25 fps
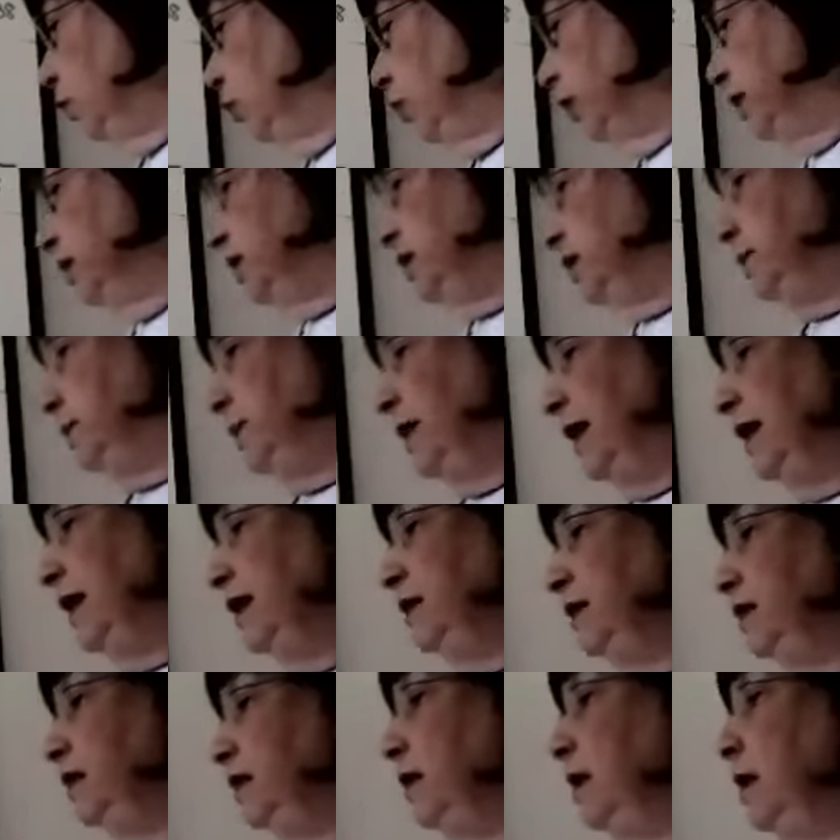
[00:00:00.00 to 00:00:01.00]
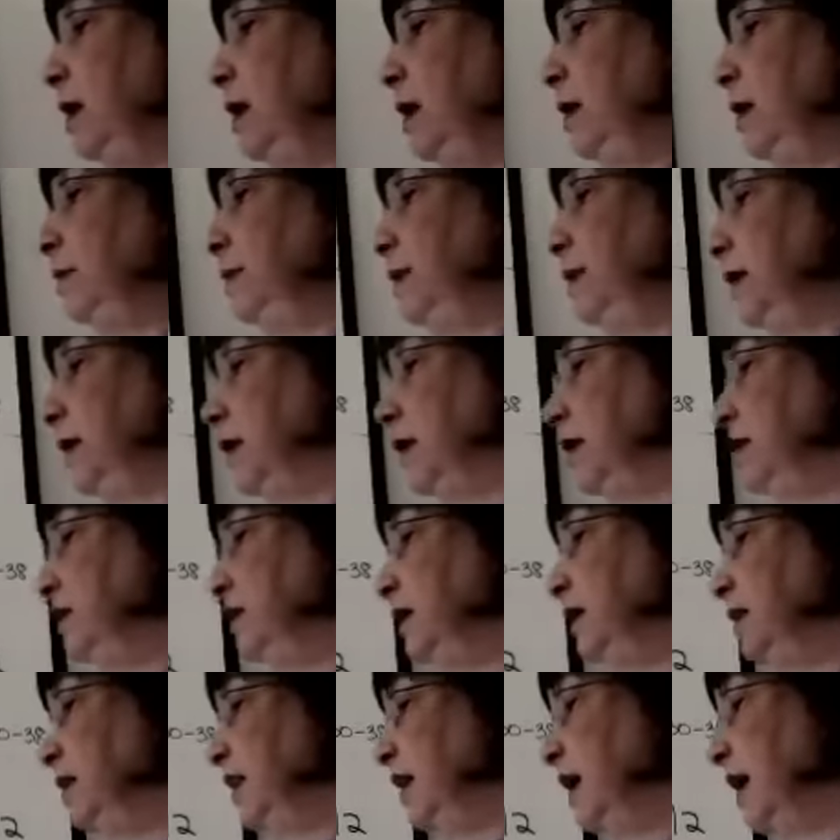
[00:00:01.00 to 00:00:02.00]
more space because
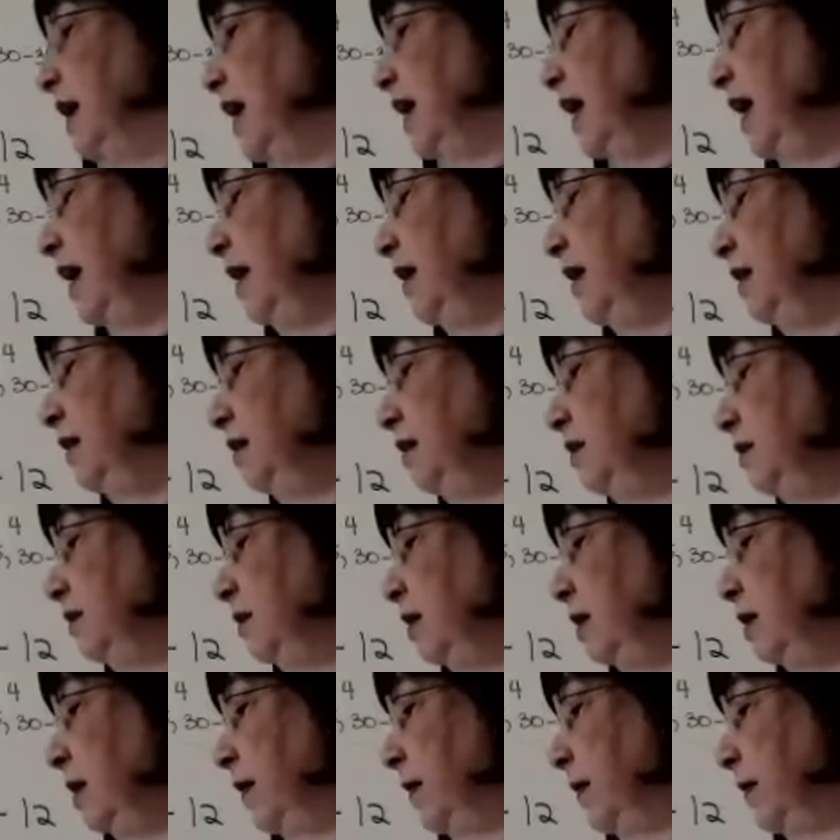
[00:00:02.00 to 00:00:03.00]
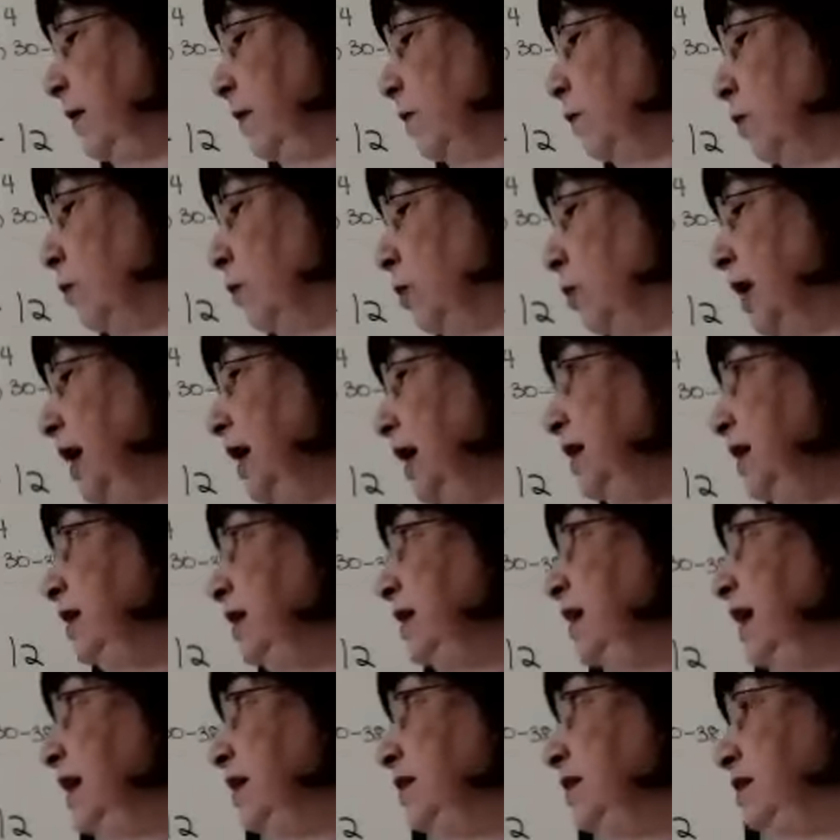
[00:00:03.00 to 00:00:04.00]
at the end, right
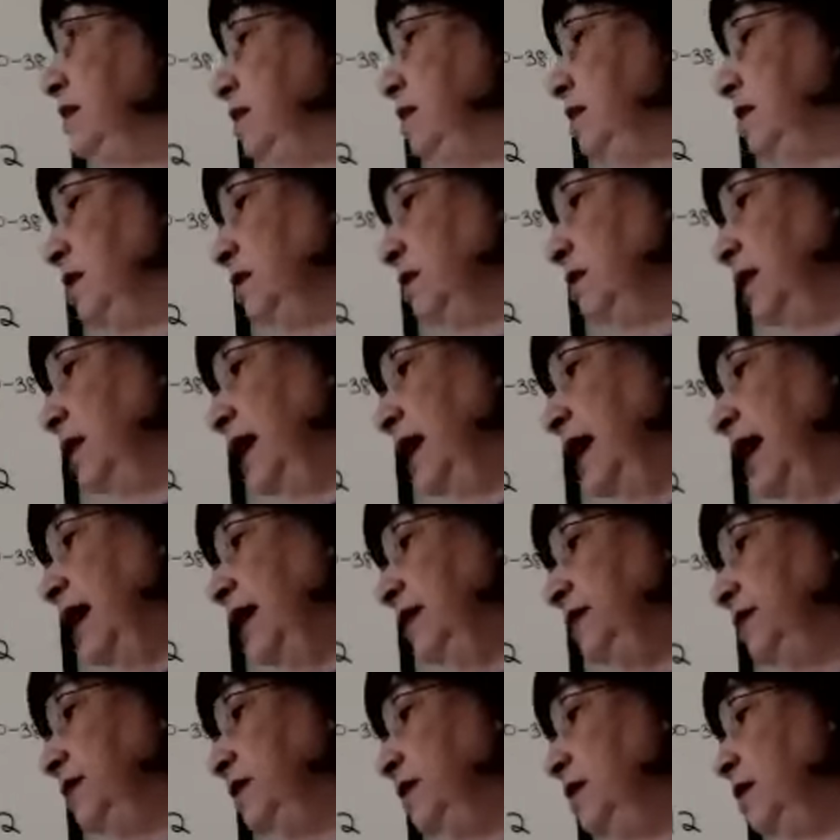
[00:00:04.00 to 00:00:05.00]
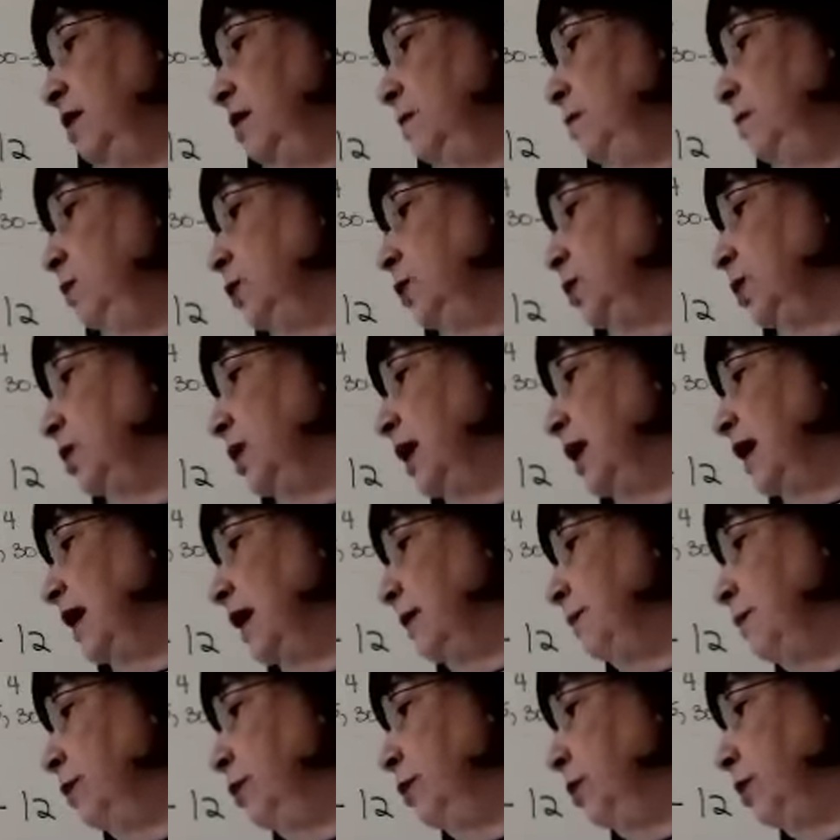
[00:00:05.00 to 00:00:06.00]
next to the last number, I
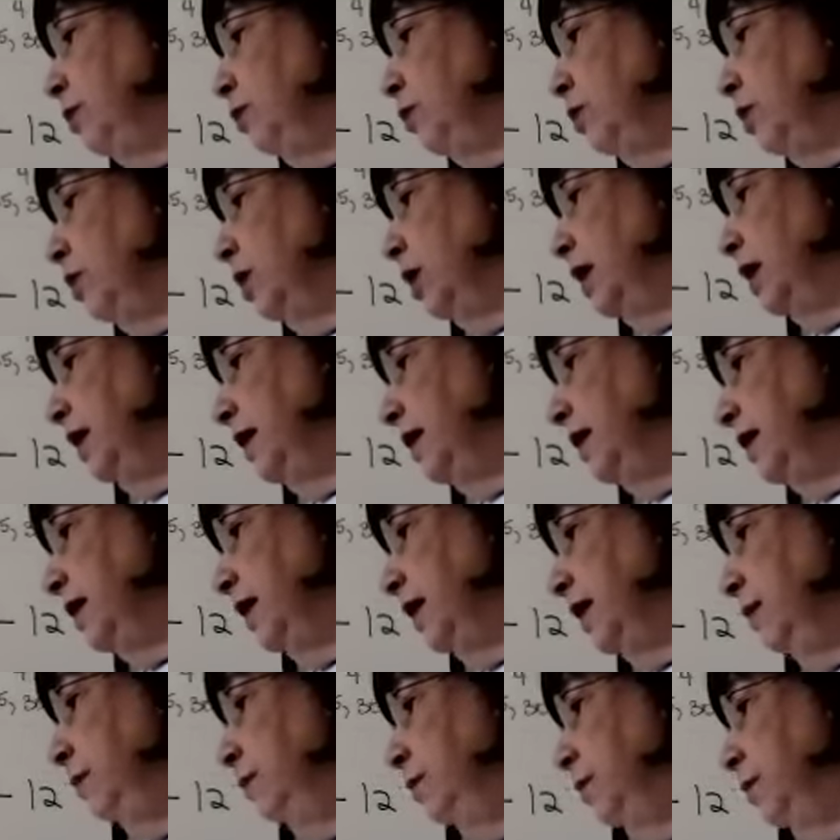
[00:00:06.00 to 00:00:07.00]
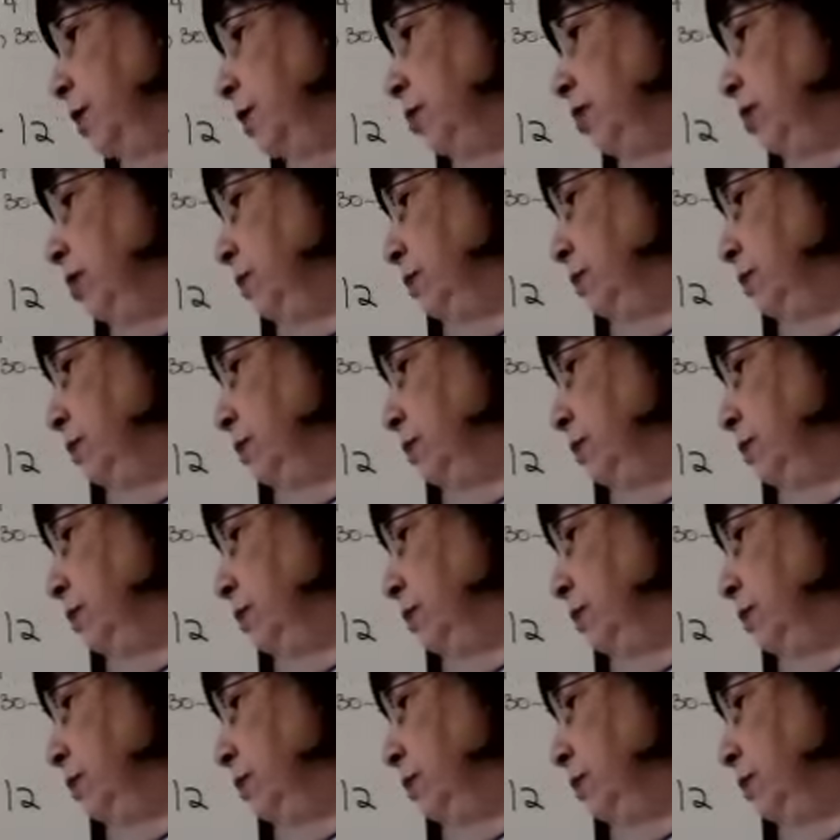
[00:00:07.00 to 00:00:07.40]
put a y in both